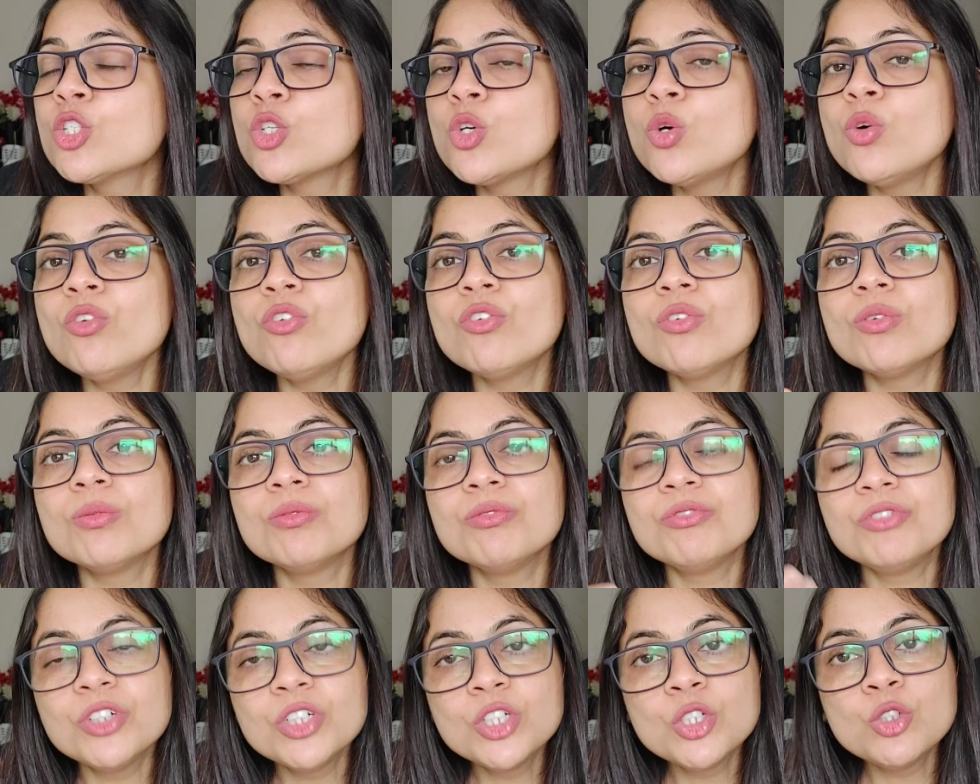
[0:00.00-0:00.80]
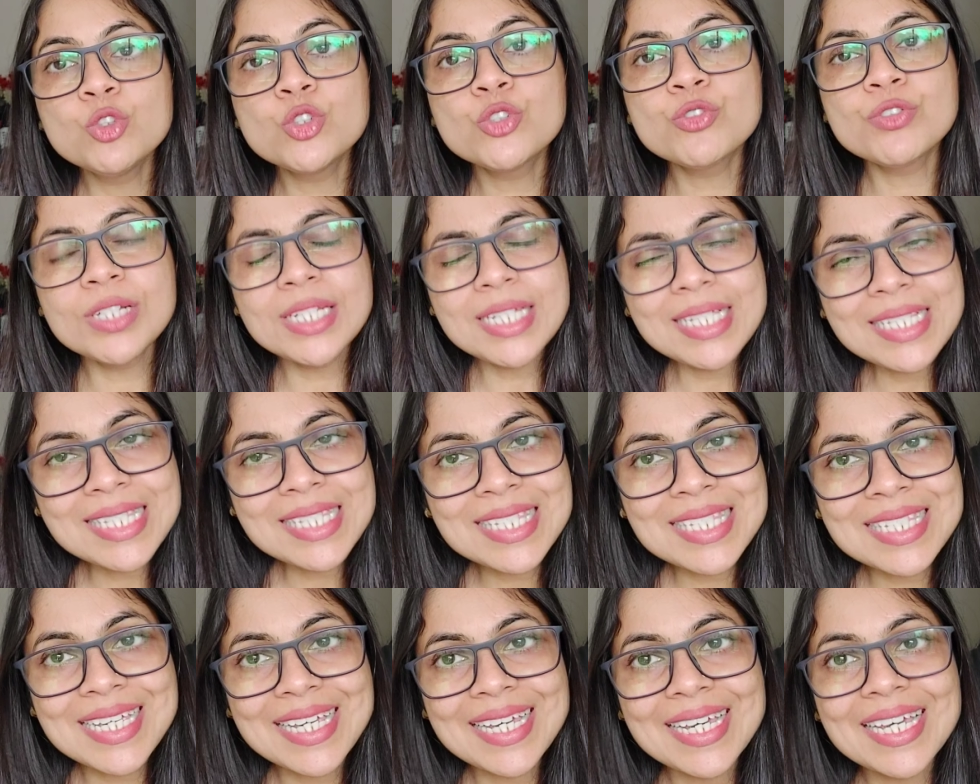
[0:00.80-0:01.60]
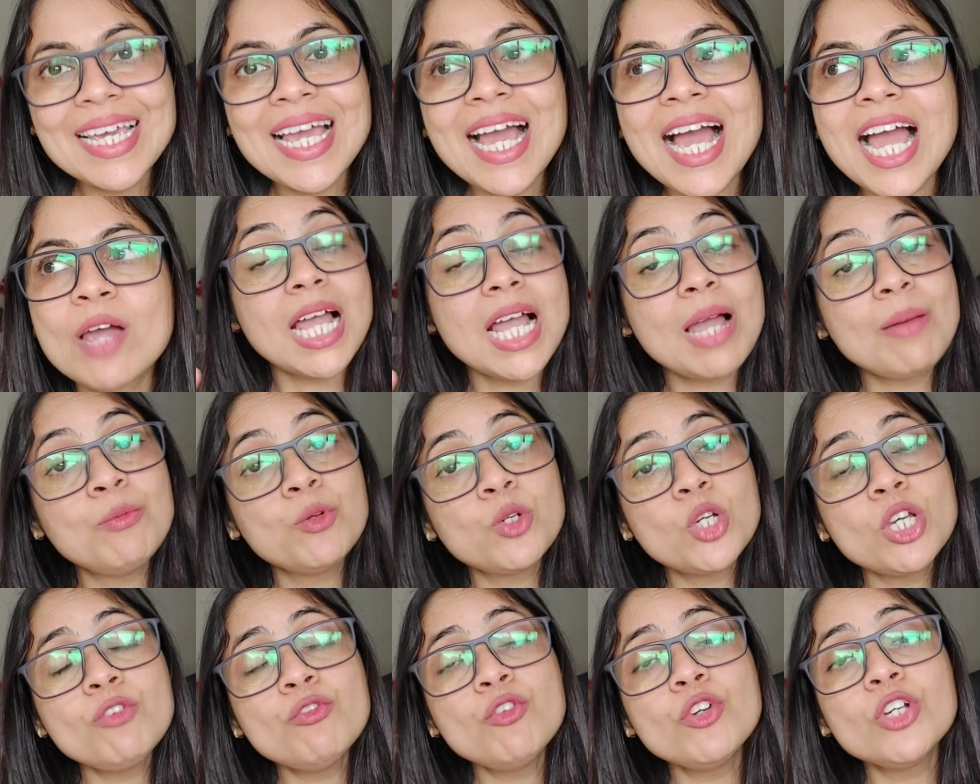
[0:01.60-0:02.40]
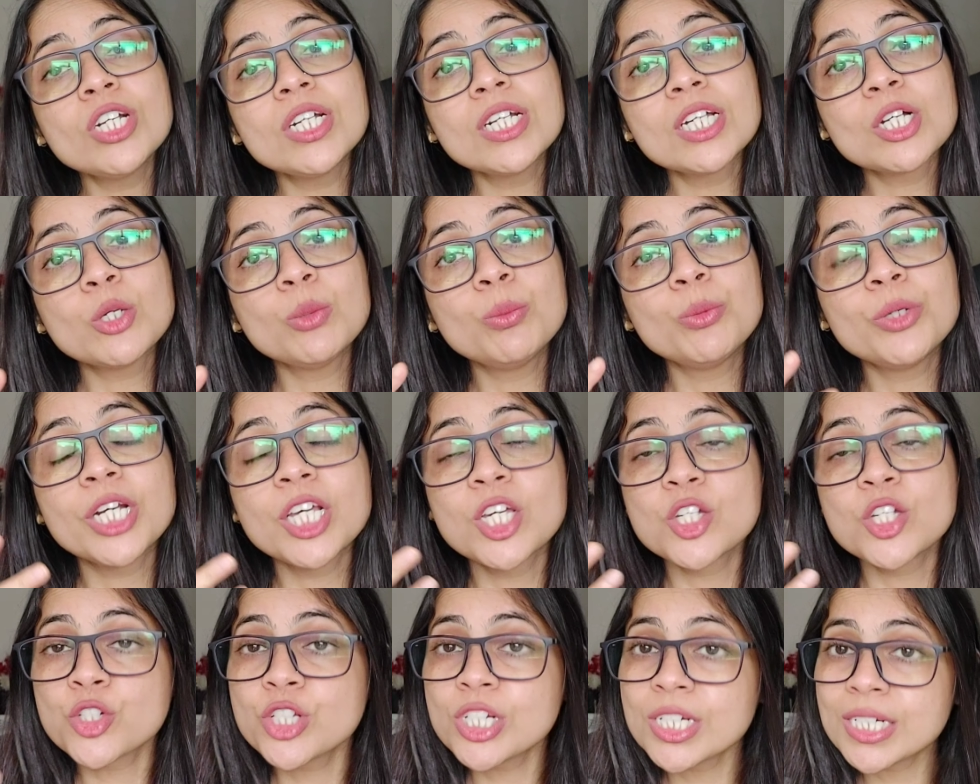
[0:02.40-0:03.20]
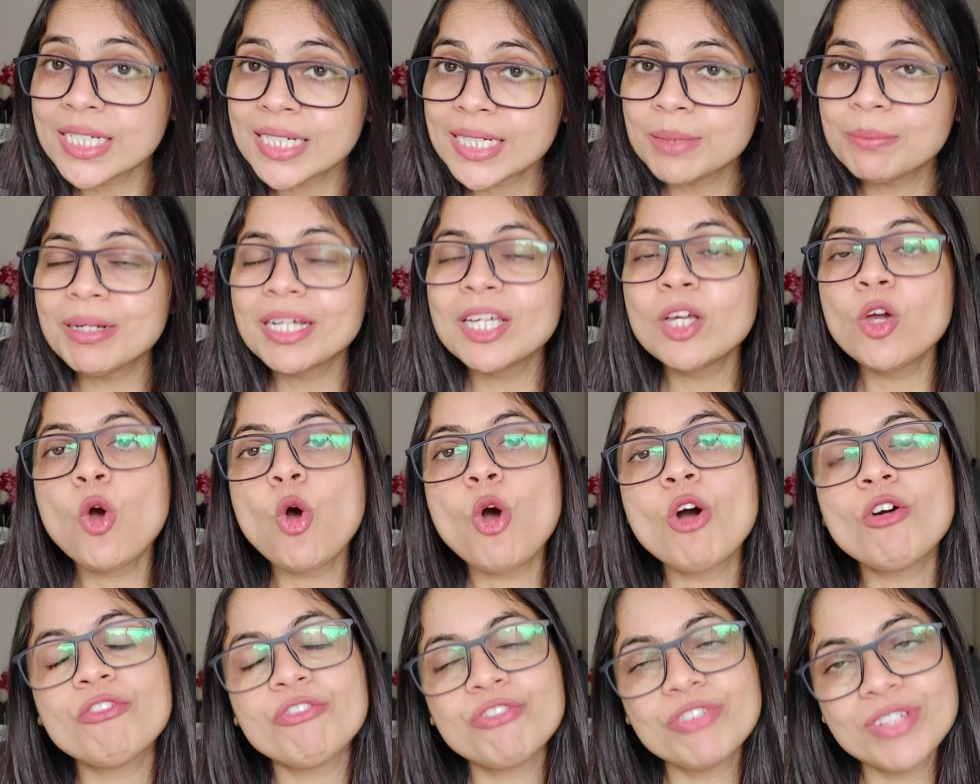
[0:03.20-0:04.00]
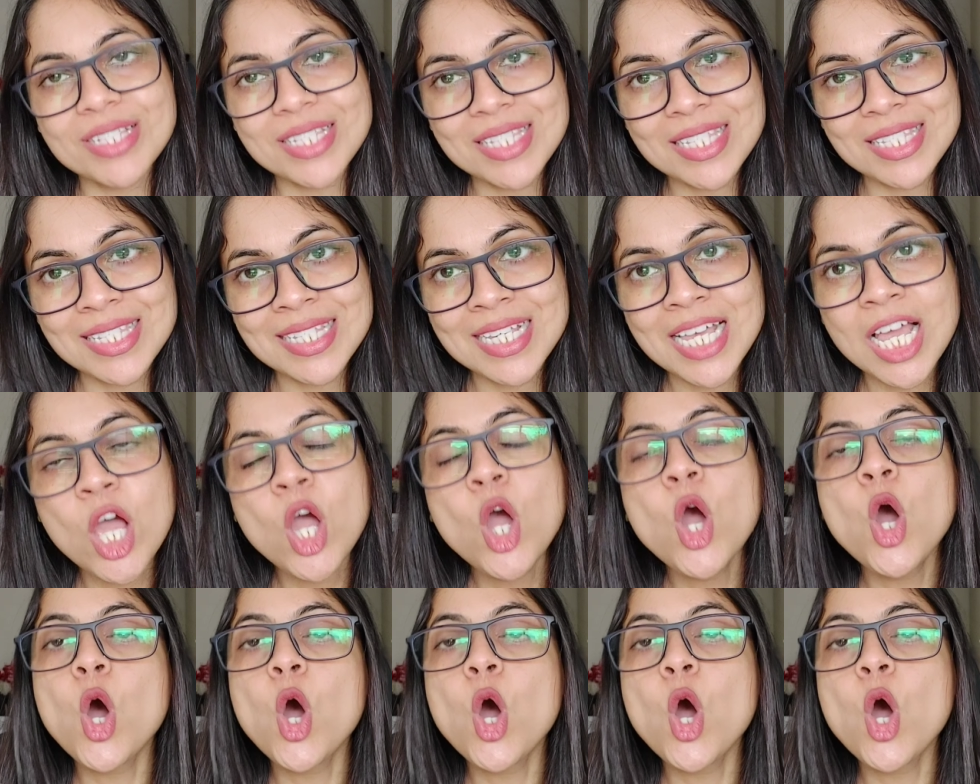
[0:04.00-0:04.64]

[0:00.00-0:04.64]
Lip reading: So we usually say, I'm looking for an accommodation near my office,